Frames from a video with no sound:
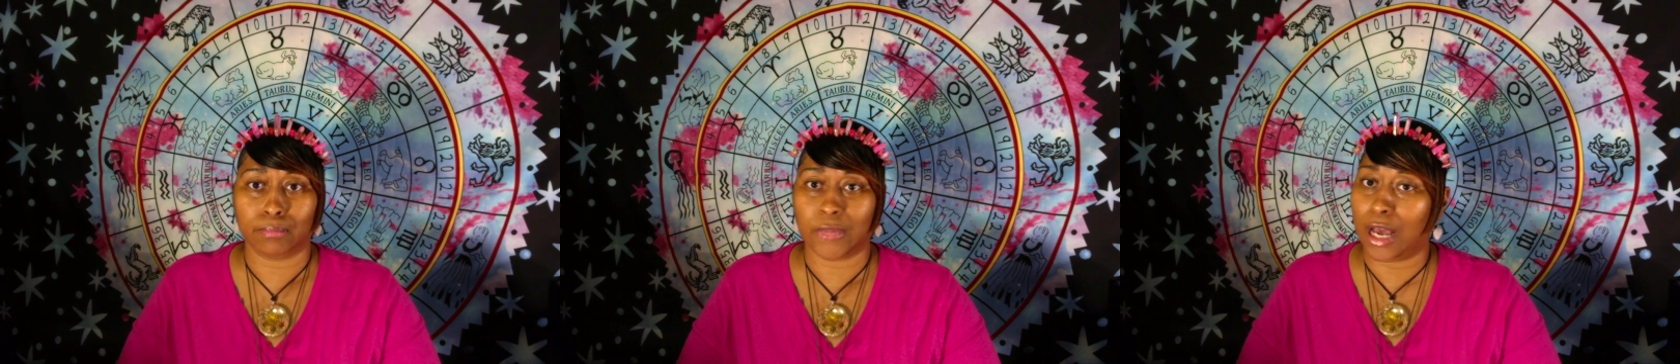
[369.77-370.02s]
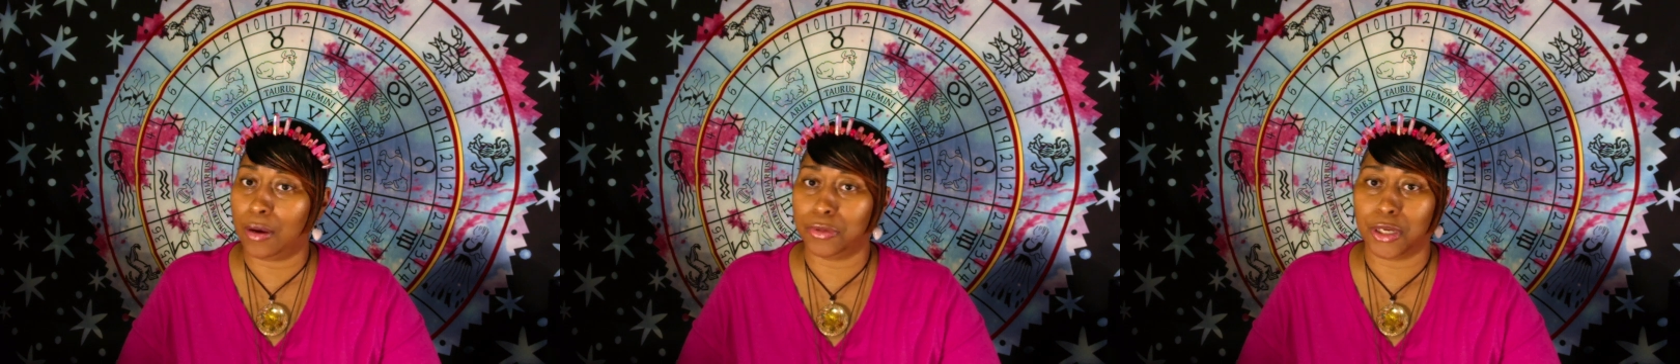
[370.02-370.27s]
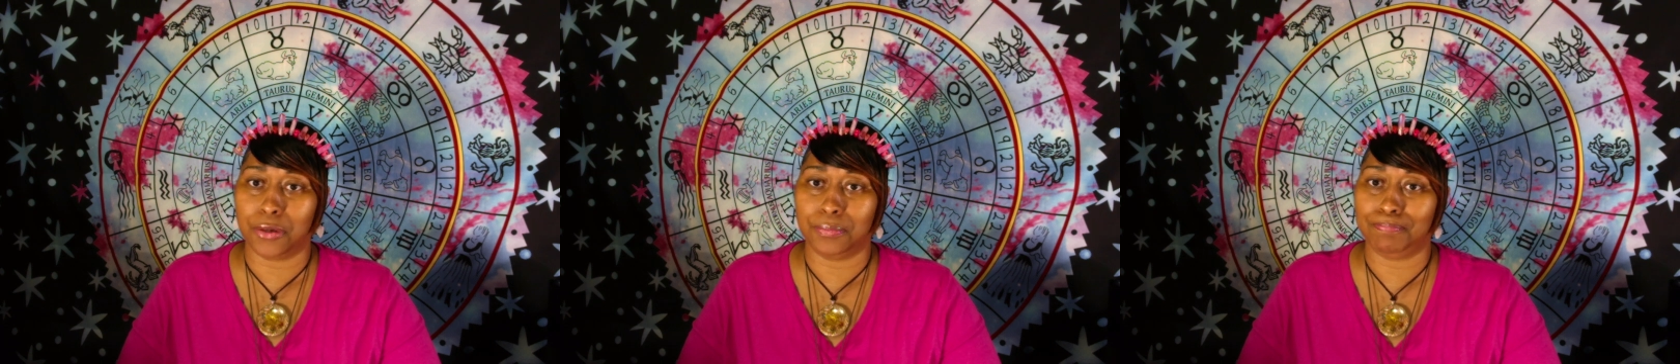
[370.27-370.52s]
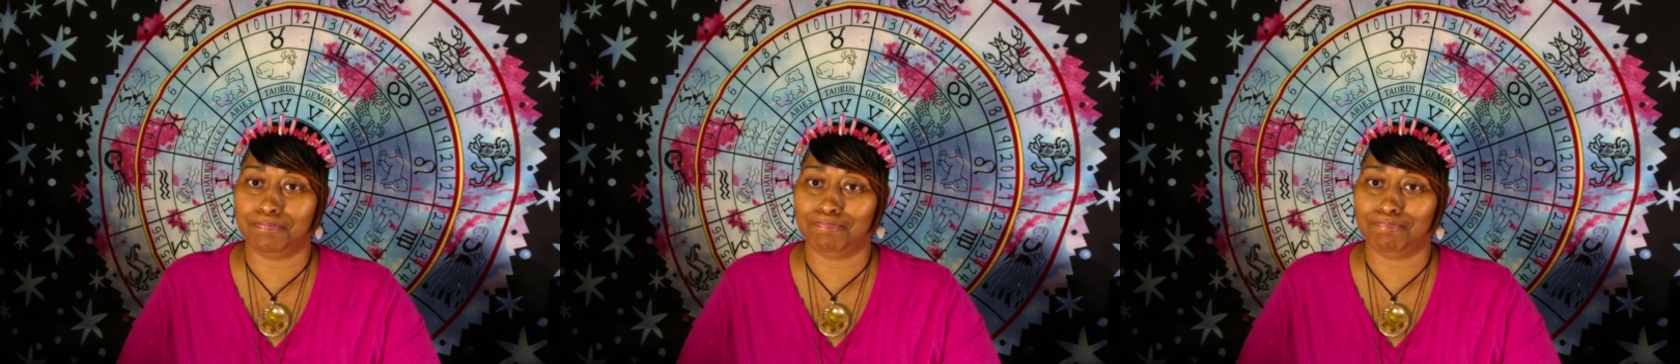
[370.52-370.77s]
I don't know.
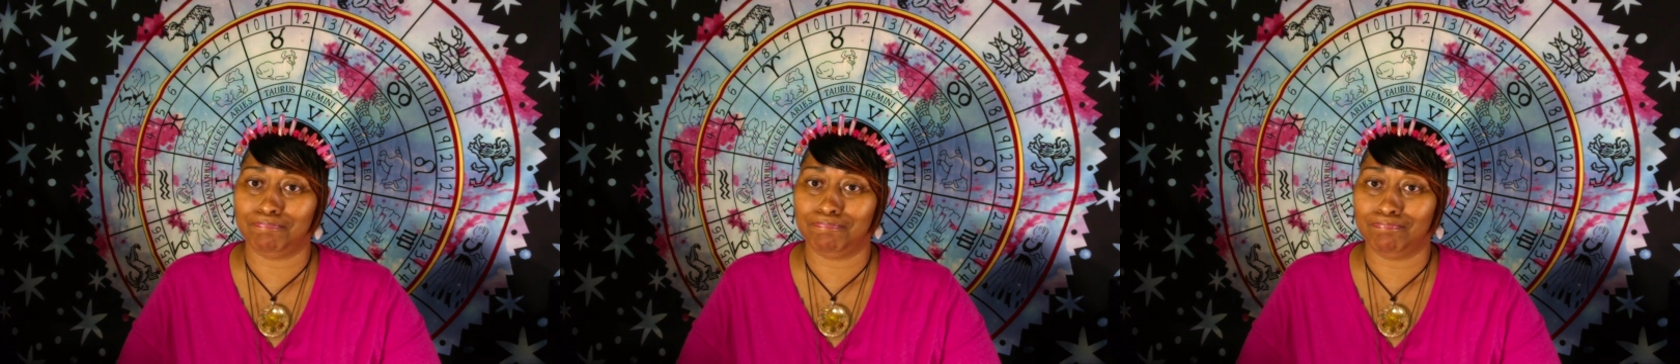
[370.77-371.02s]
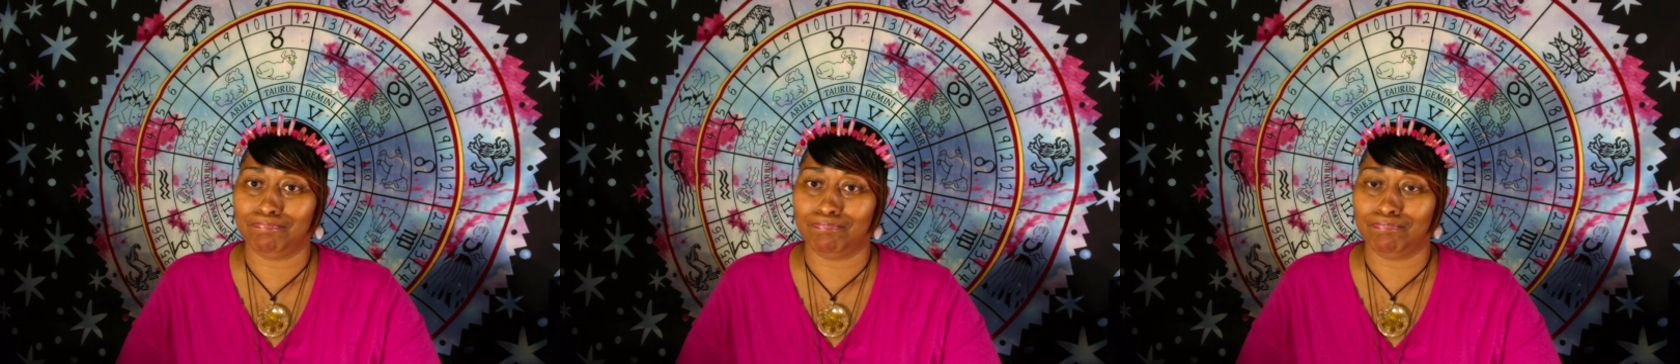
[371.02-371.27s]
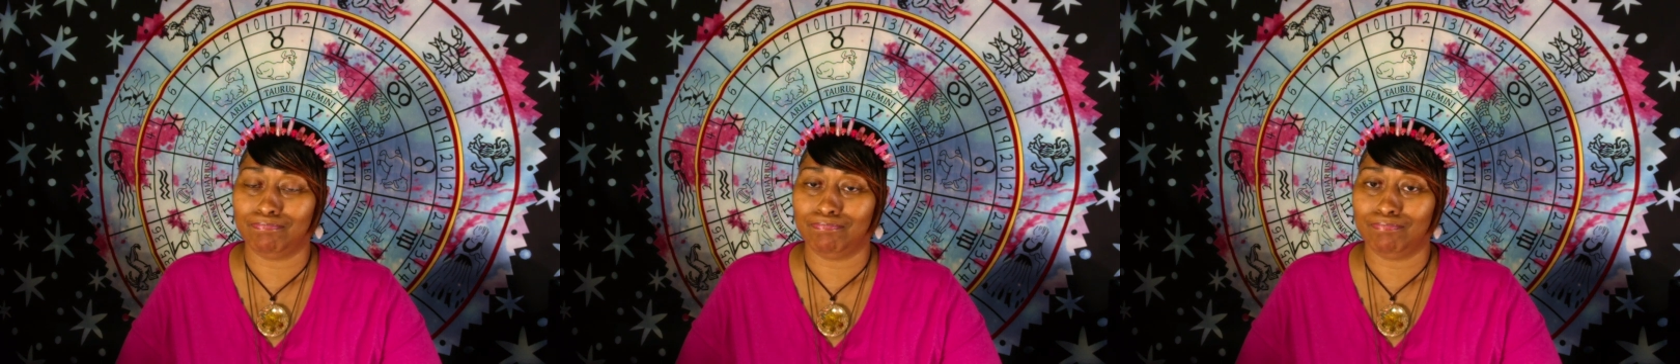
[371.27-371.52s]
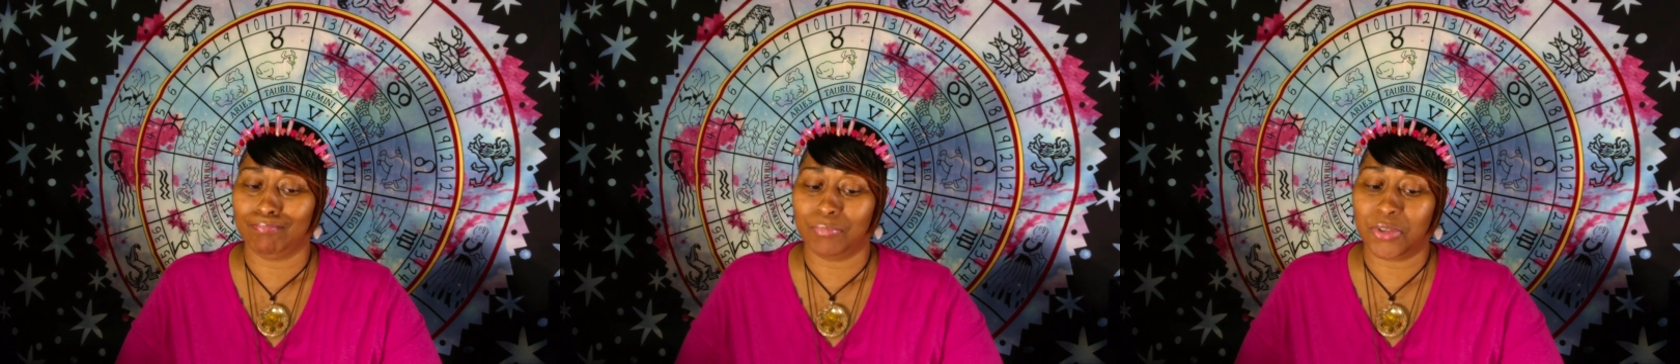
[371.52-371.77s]

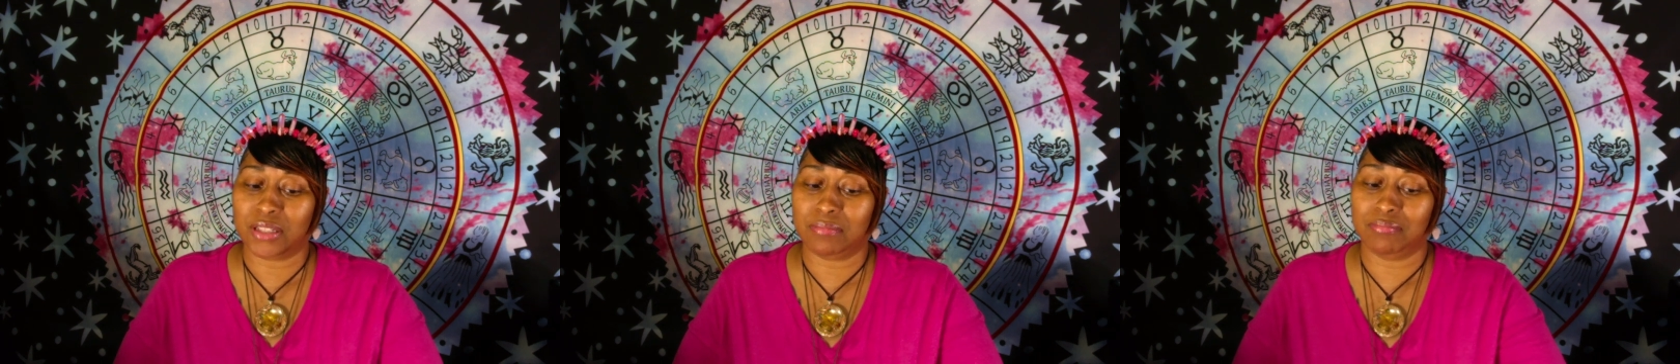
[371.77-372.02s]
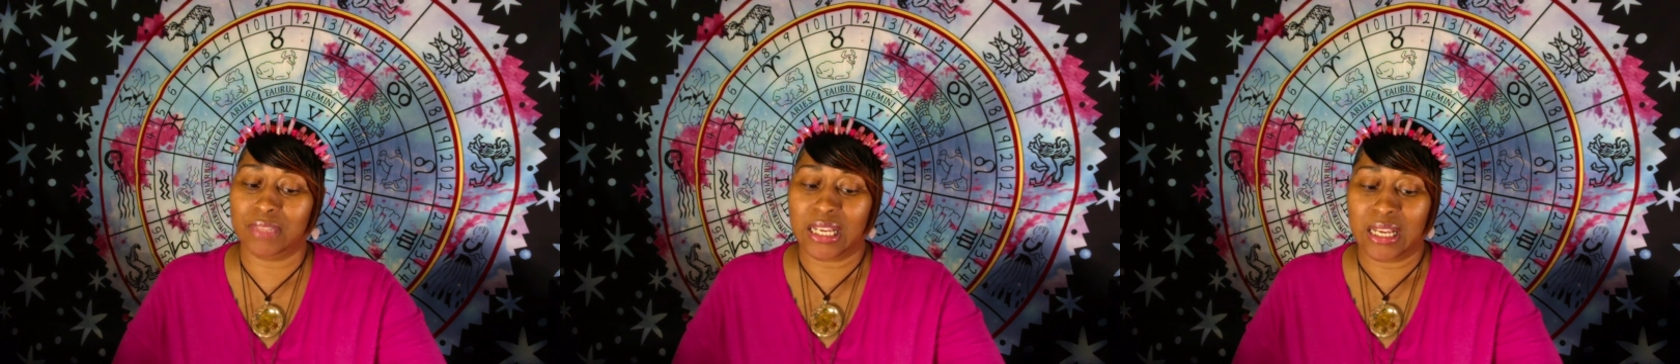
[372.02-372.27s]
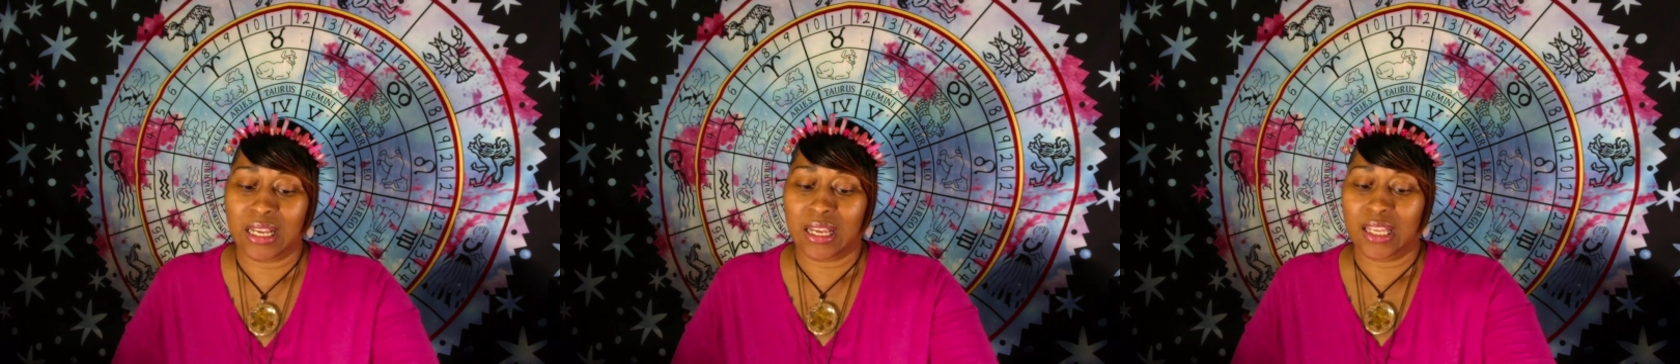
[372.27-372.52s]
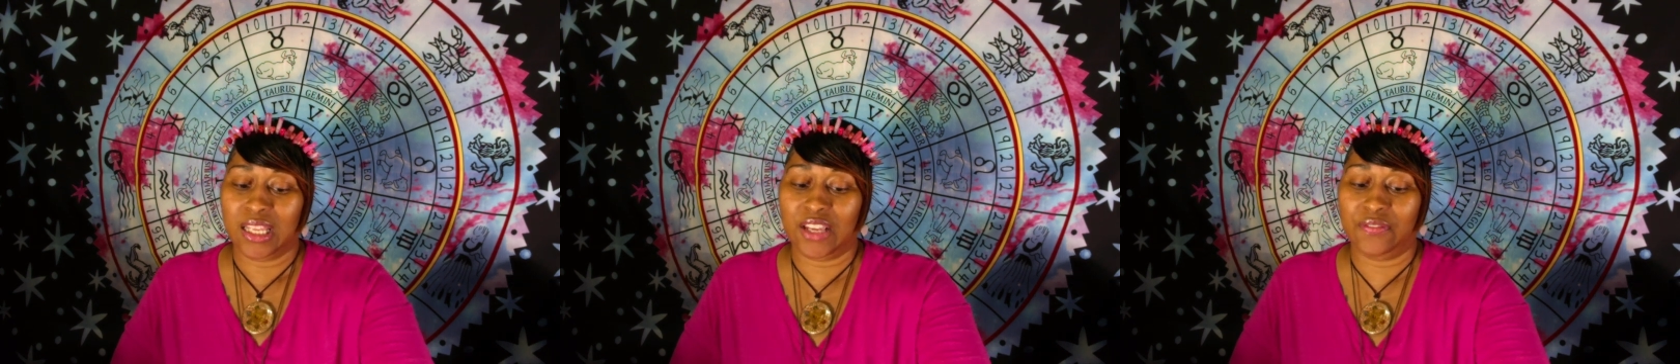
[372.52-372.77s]
But
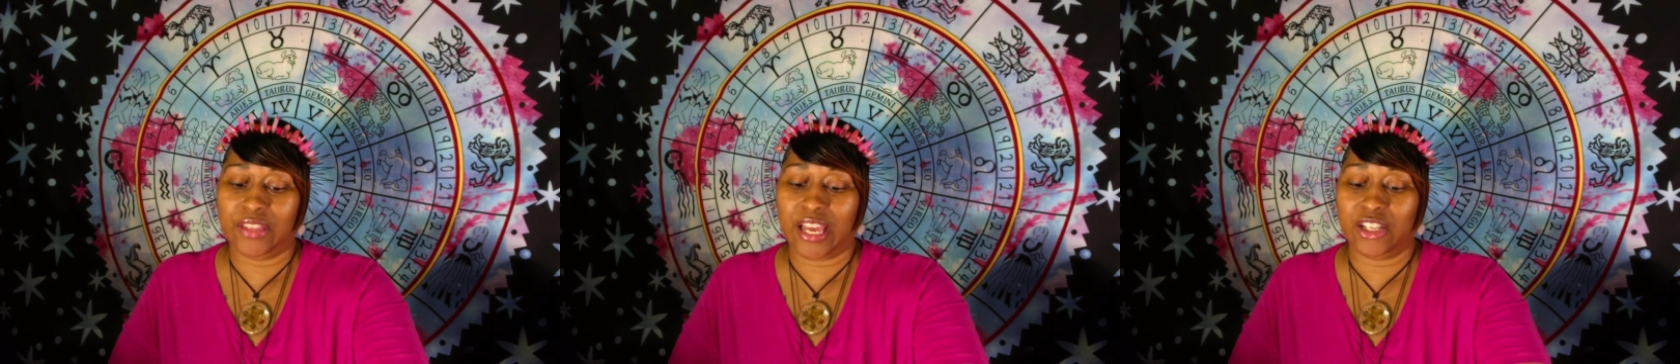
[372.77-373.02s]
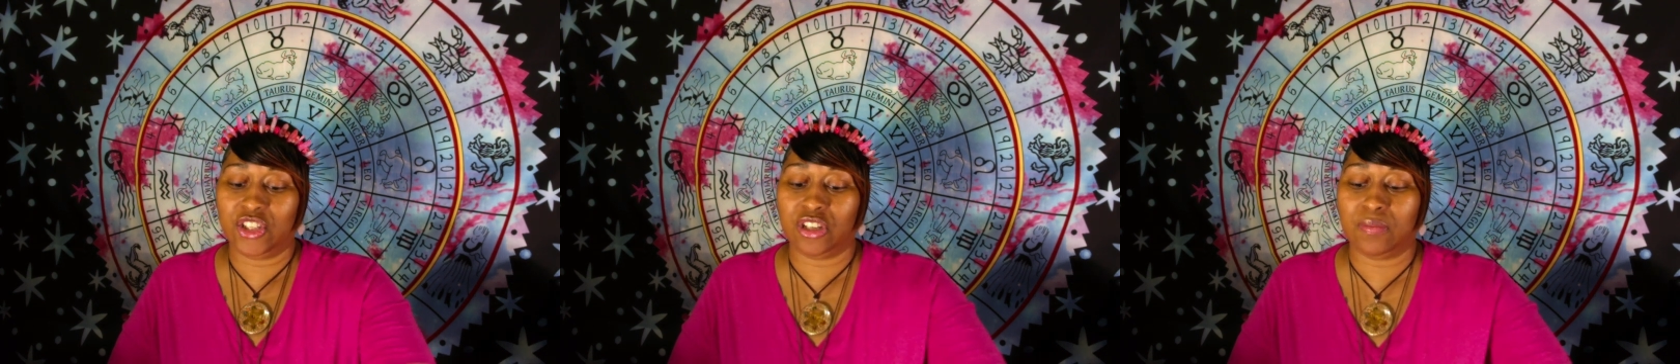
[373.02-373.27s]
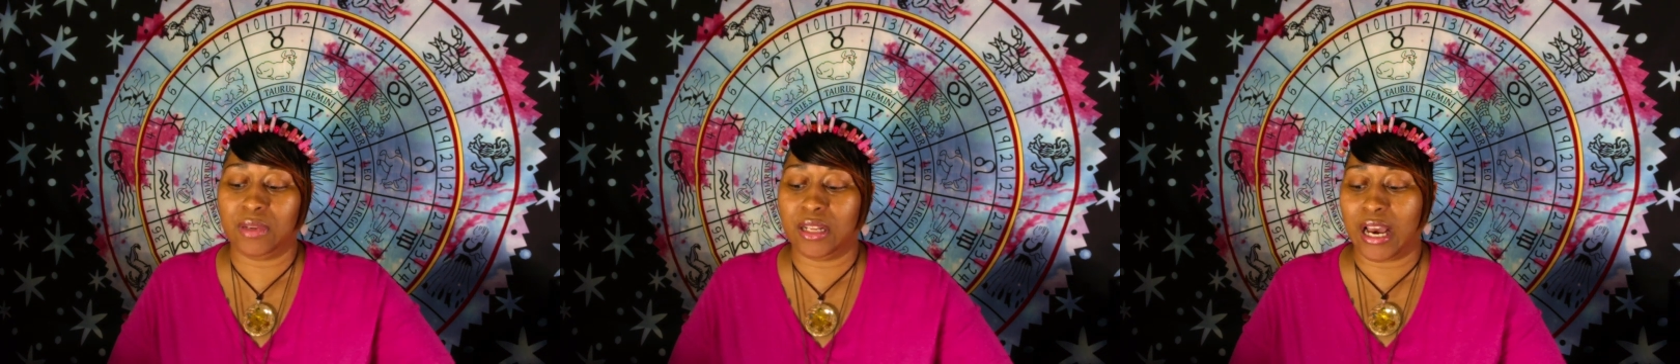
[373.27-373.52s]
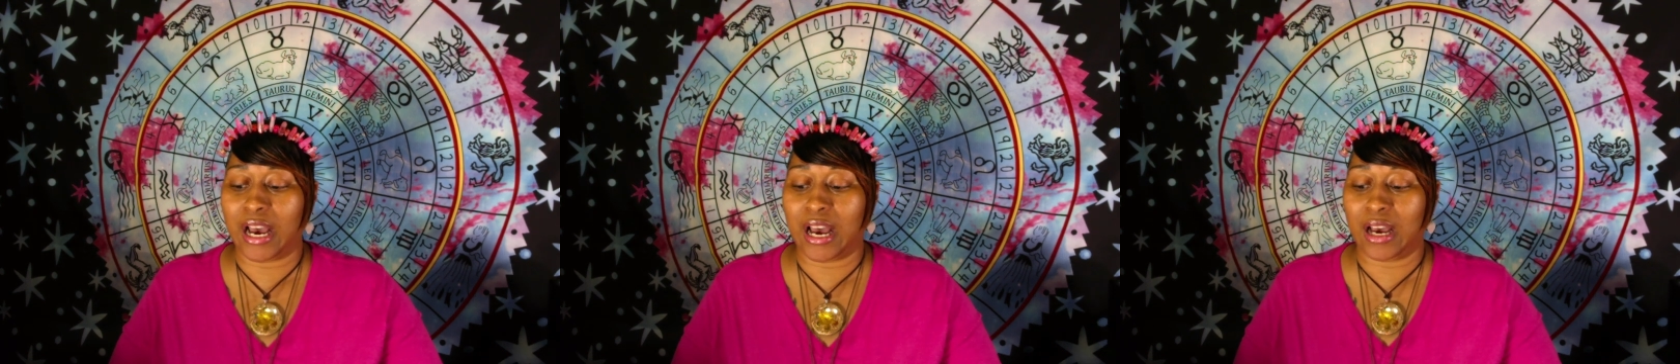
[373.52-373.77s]
if that
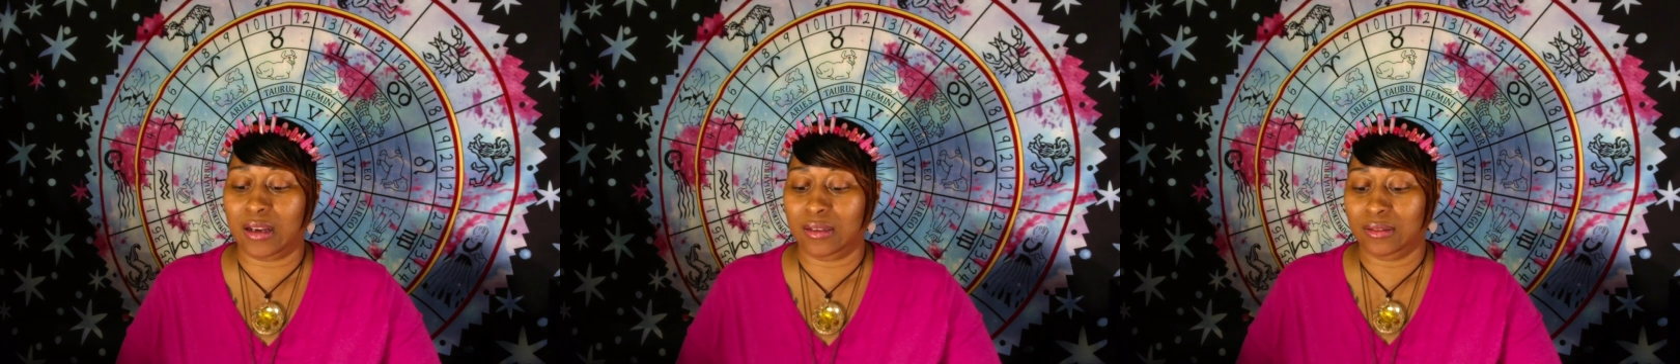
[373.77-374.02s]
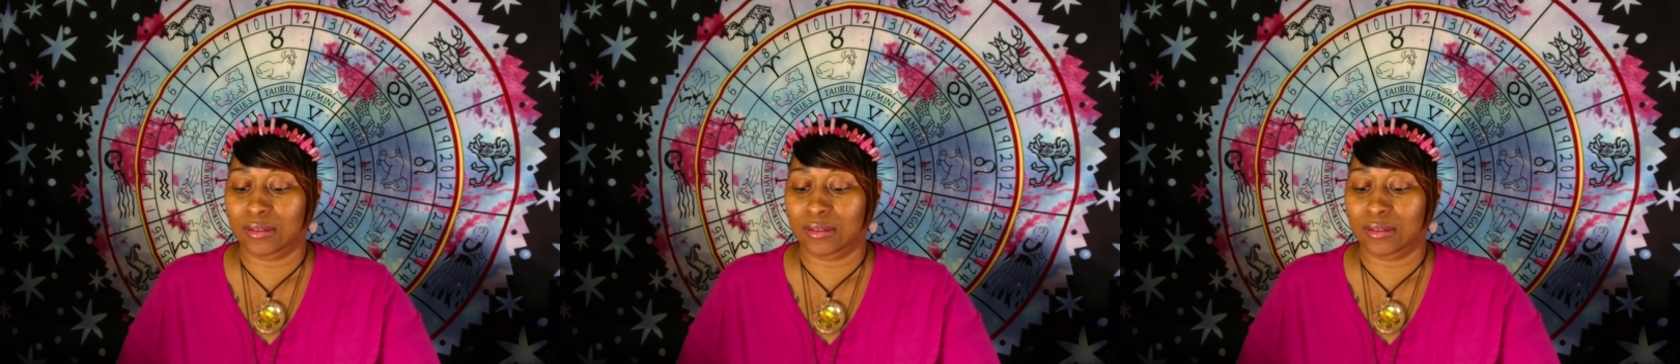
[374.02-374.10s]
Gemini,